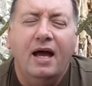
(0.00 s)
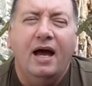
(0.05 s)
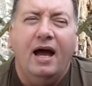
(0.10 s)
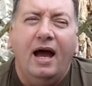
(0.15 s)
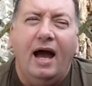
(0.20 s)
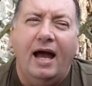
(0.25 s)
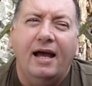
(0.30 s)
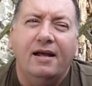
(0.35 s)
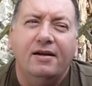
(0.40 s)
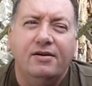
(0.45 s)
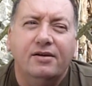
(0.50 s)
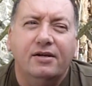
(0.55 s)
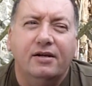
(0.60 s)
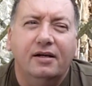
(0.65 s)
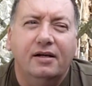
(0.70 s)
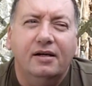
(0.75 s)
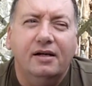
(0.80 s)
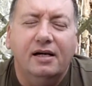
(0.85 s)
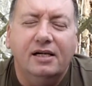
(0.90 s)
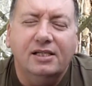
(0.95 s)
And
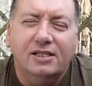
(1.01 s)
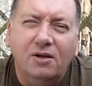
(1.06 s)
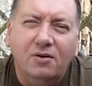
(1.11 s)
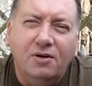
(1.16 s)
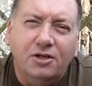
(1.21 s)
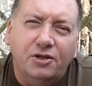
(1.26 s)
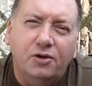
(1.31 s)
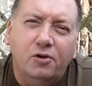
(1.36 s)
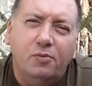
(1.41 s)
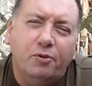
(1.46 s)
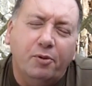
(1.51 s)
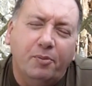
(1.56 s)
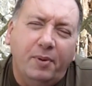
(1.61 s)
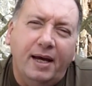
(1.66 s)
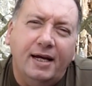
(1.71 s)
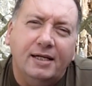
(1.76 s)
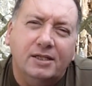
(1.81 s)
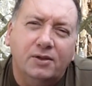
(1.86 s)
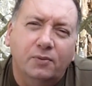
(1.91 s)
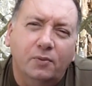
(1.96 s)
as long as you're
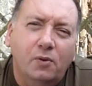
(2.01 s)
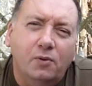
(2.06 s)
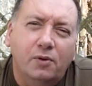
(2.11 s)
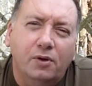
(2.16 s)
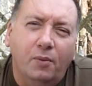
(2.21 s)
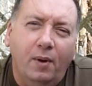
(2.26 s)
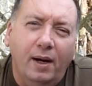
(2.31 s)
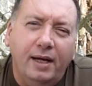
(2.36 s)
prepared to walk away